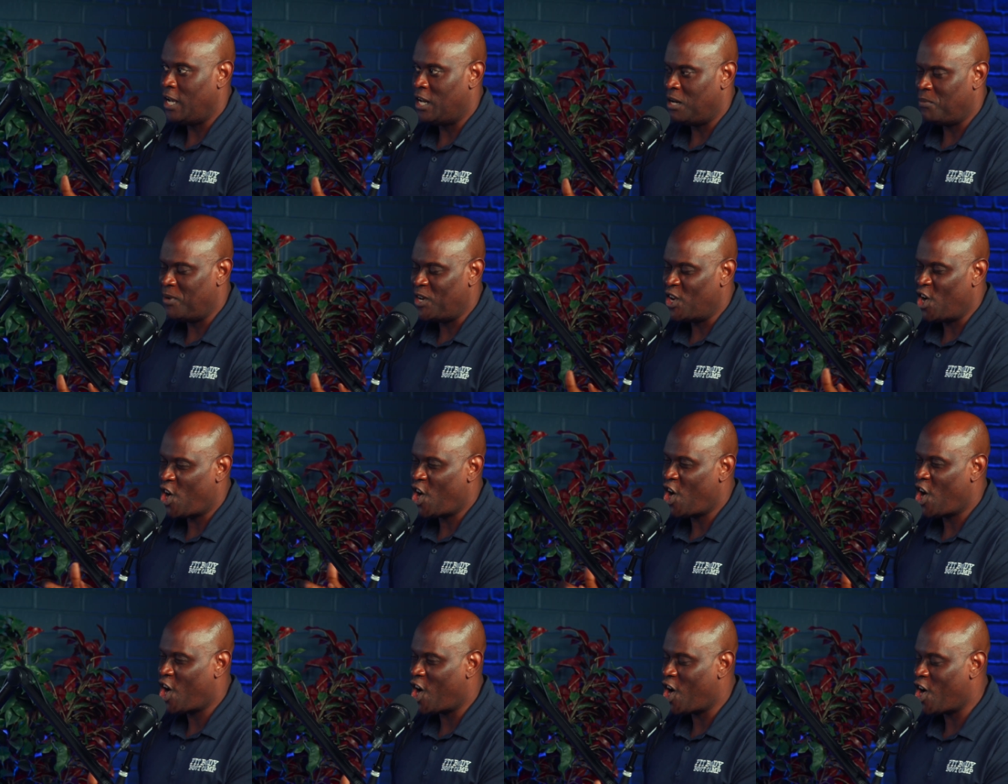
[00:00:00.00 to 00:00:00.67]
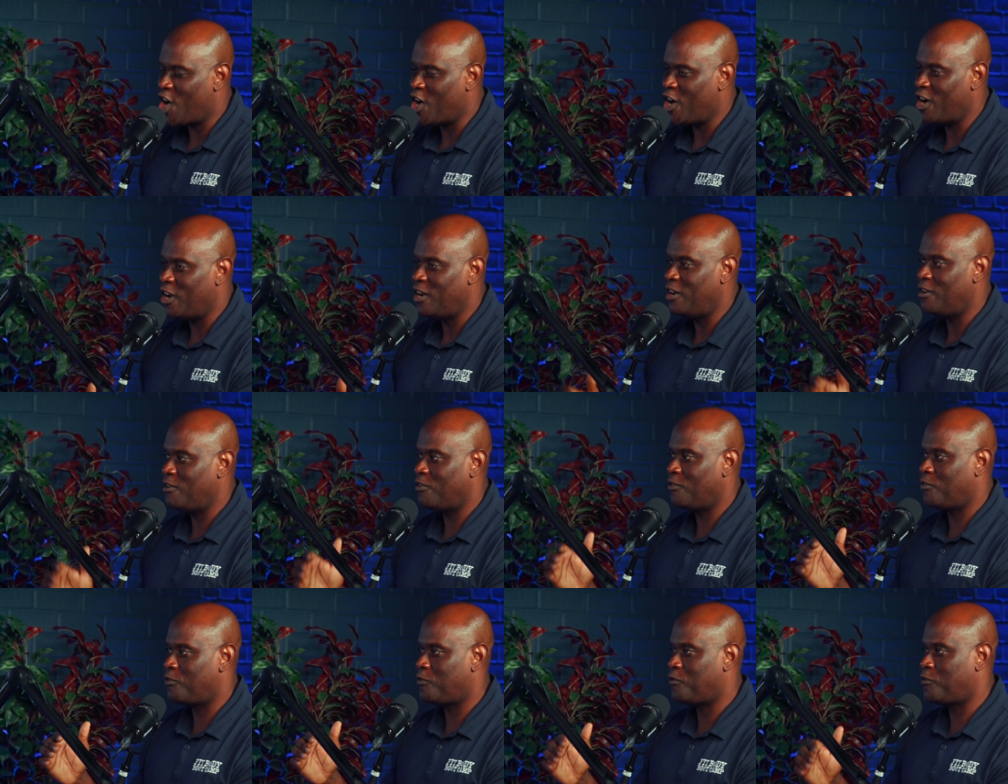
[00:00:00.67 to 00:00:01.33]
would have been hard
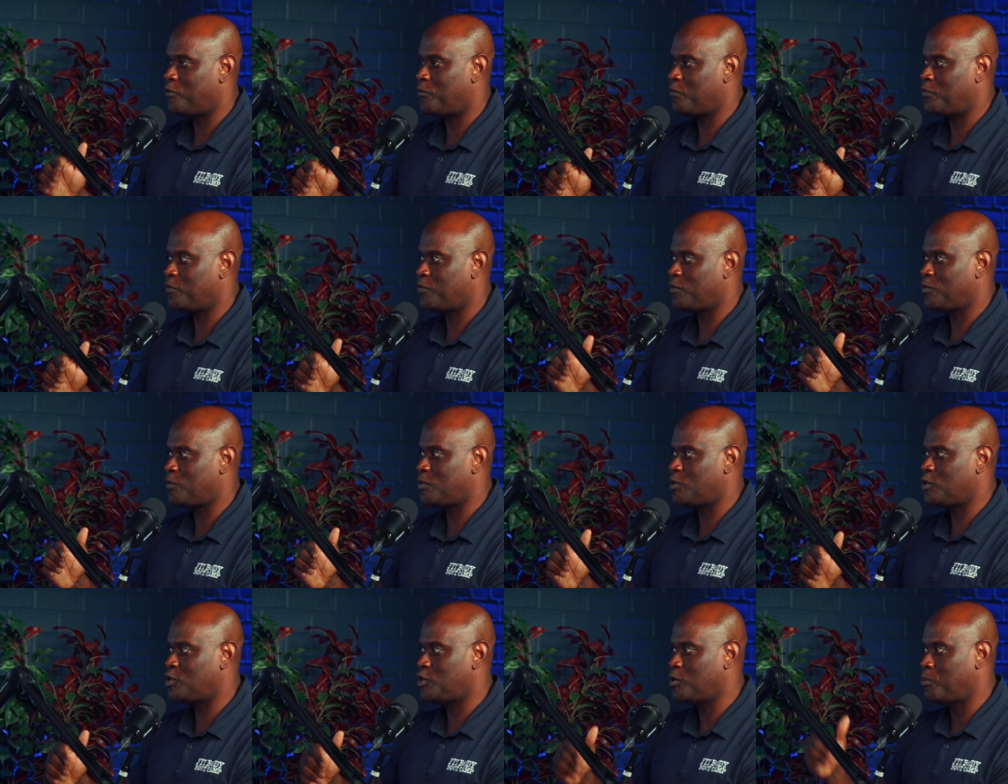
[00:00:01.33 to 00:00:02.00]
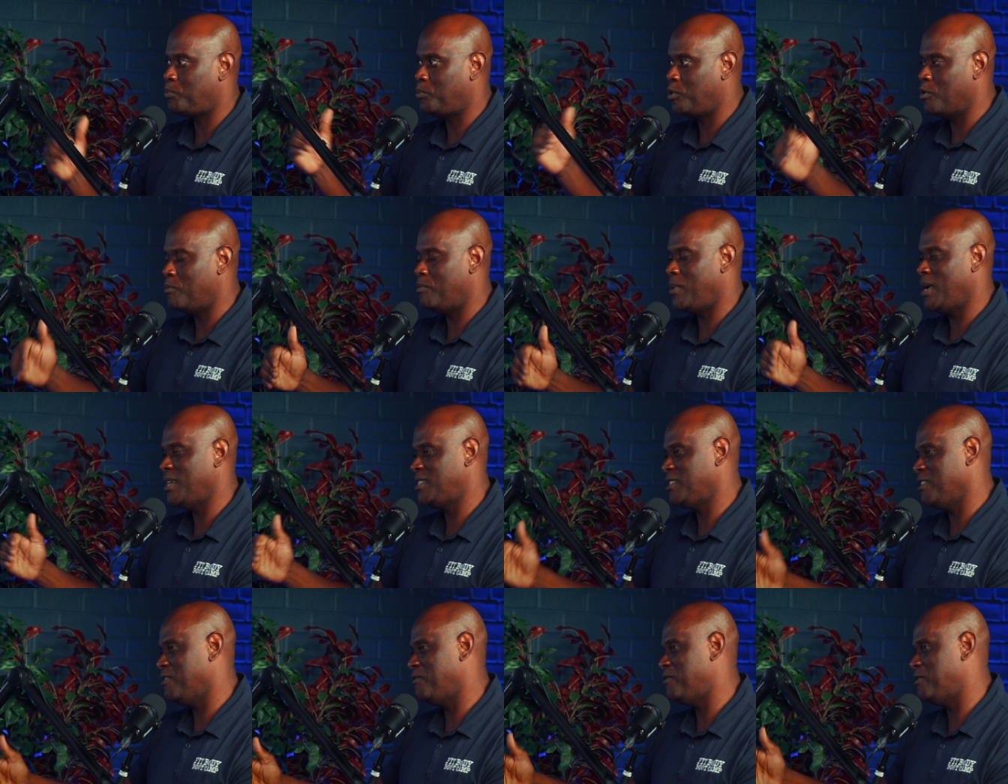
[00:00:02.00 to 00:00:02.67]
to put
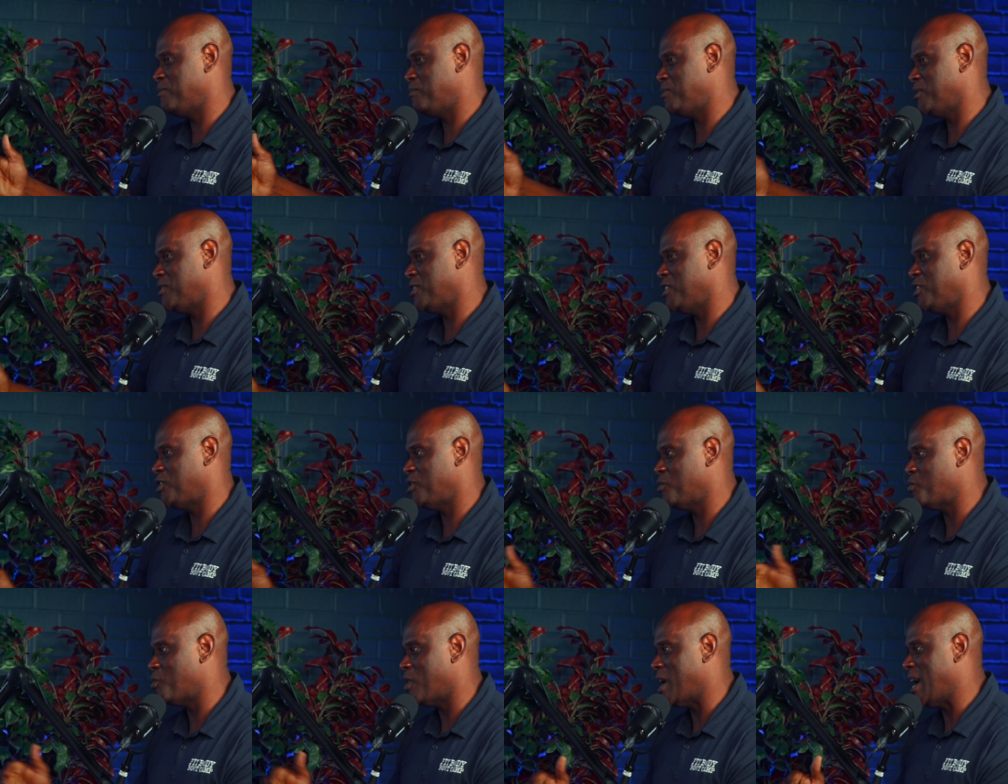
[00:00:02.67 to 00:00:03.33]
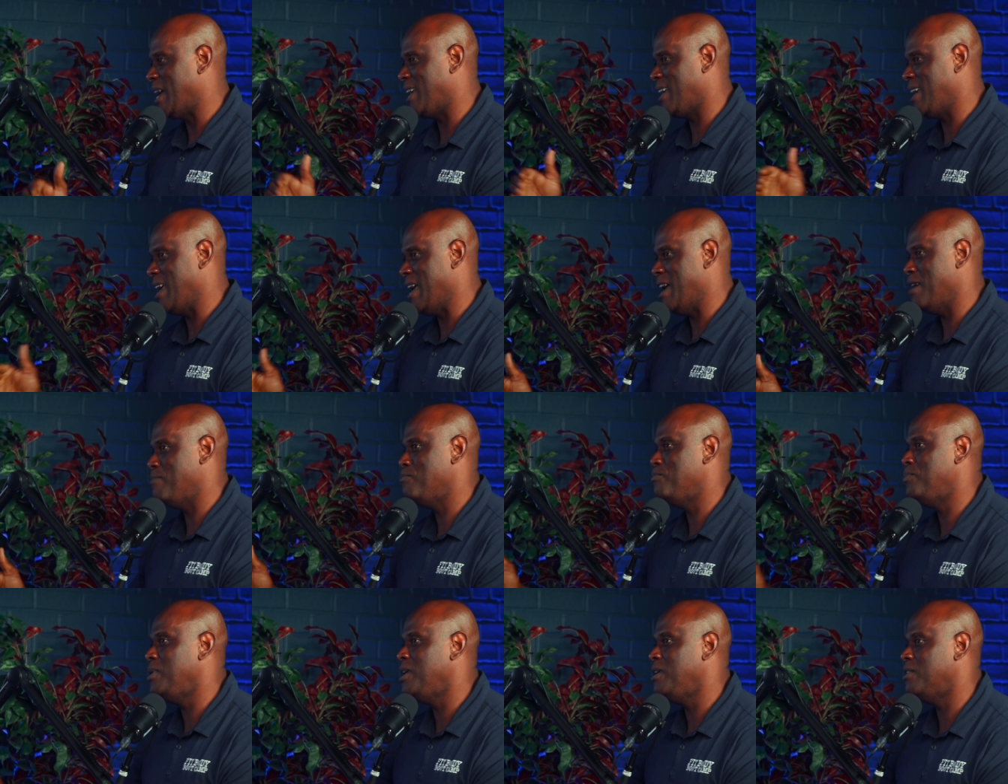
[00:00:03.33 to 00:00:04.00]
myself in a position where I can
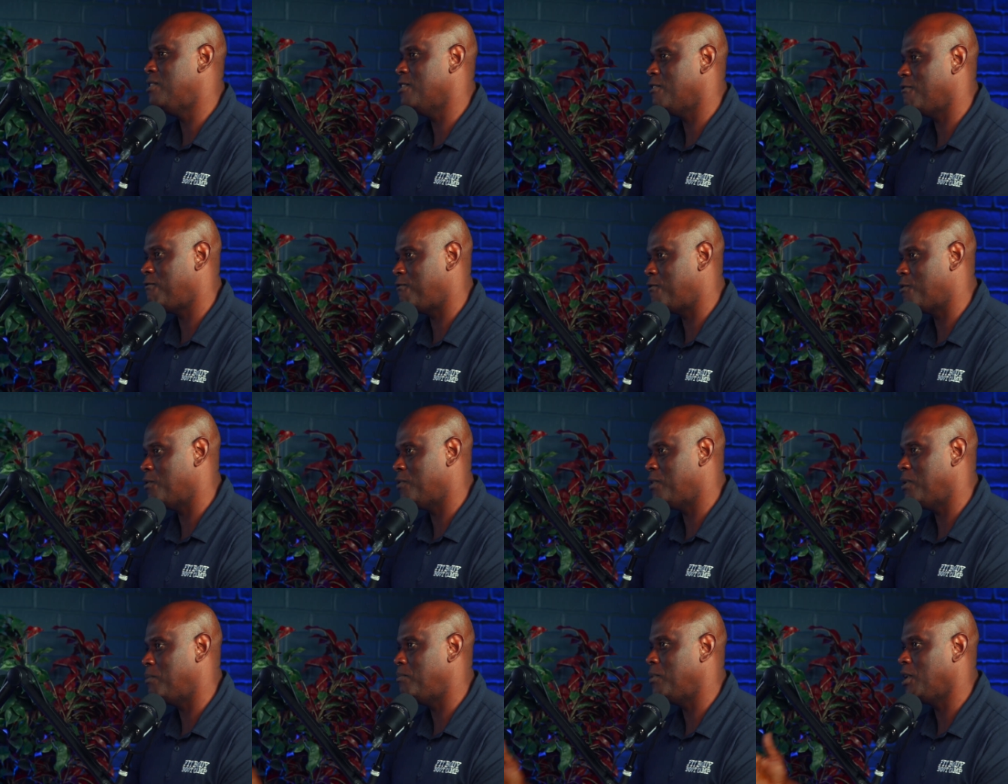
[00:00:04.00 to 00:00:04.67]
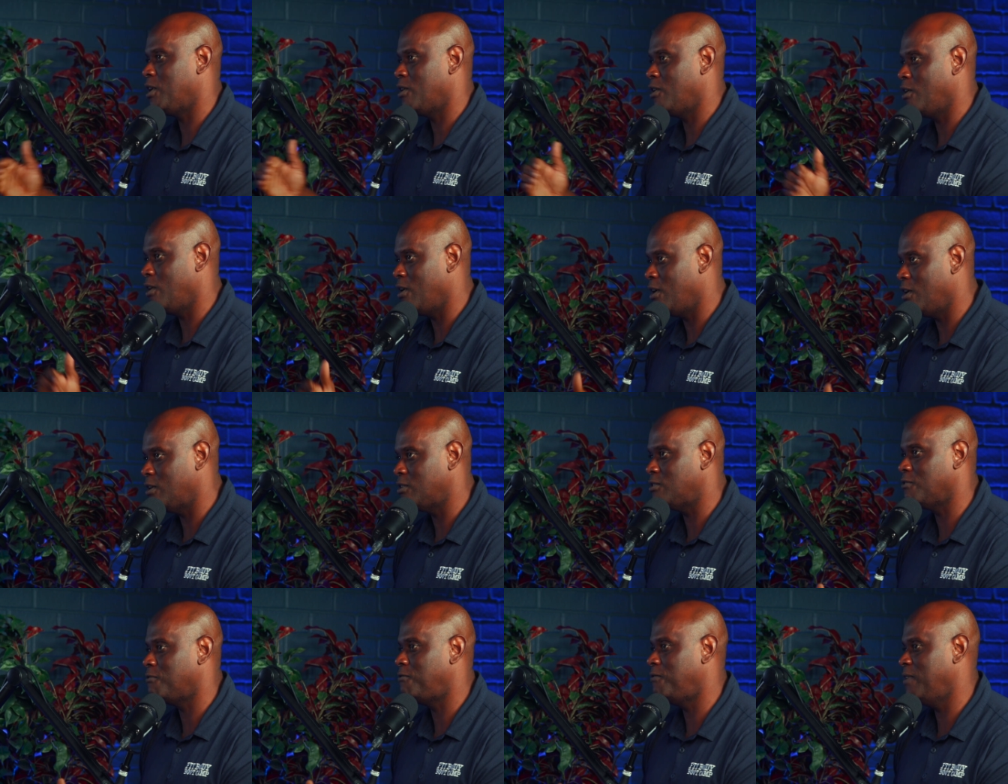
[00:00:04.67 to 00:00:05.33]
be there for them
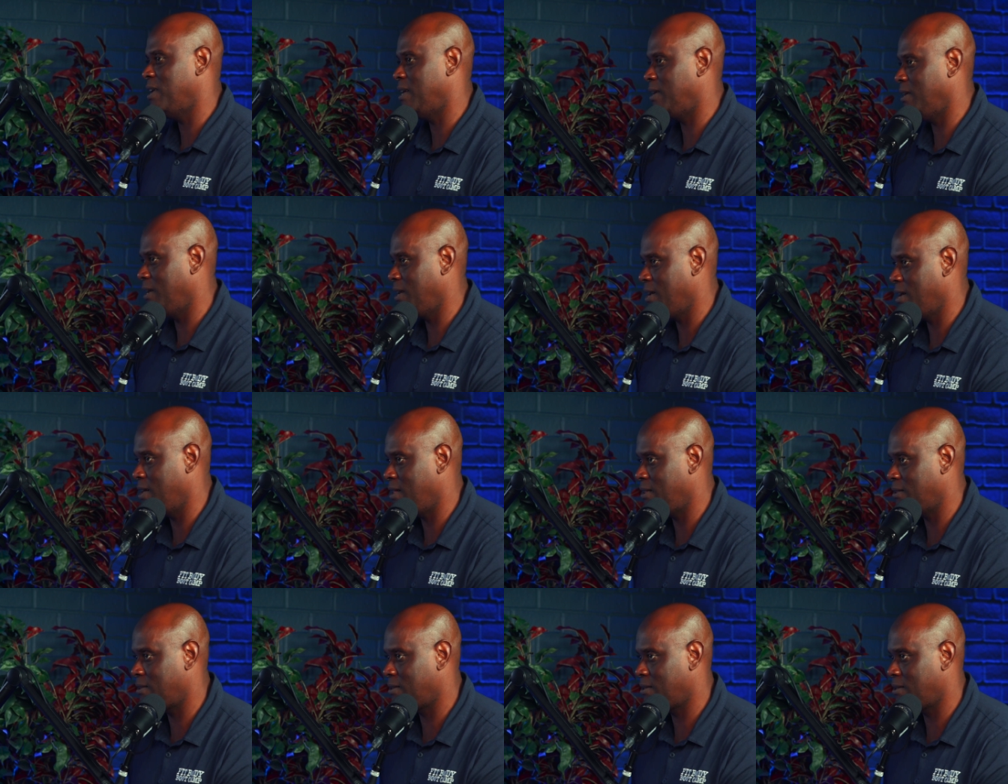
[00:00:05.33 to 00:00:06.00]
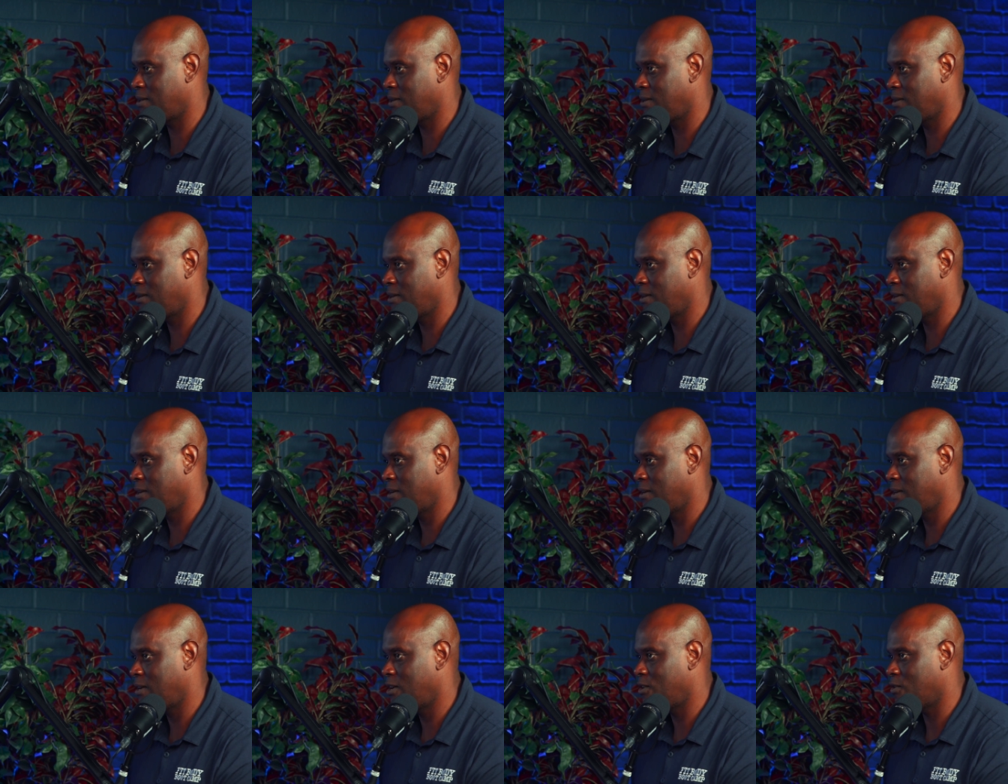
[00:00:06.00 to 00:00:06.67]
because of failing health.
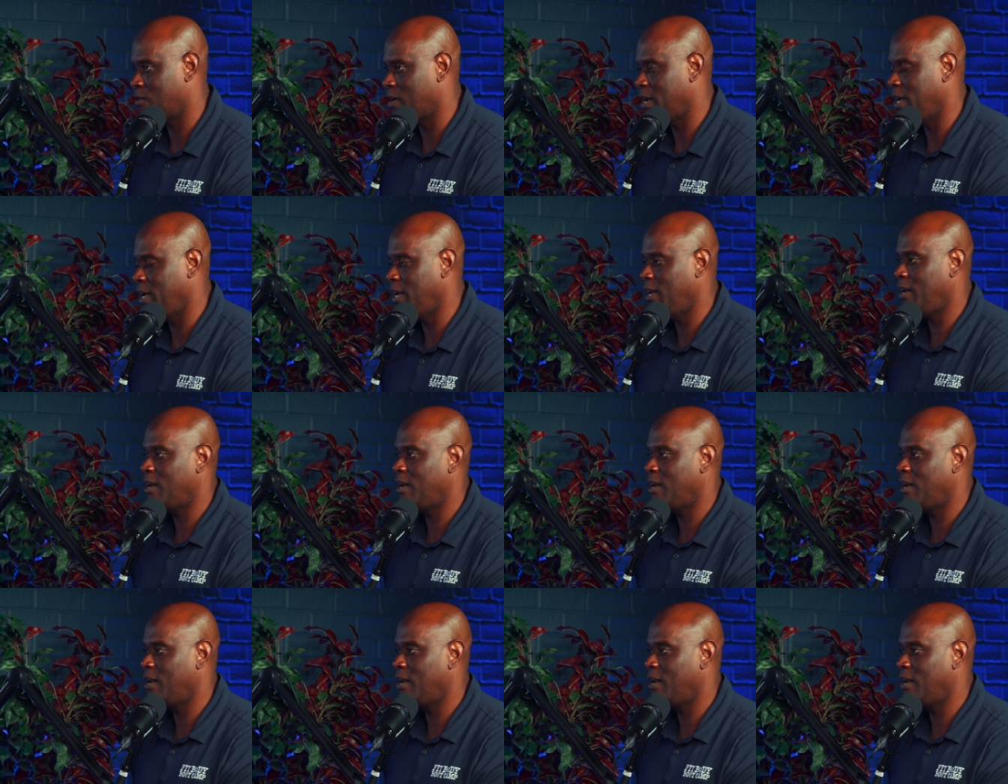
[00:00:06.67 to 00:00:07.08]
Sure. Right?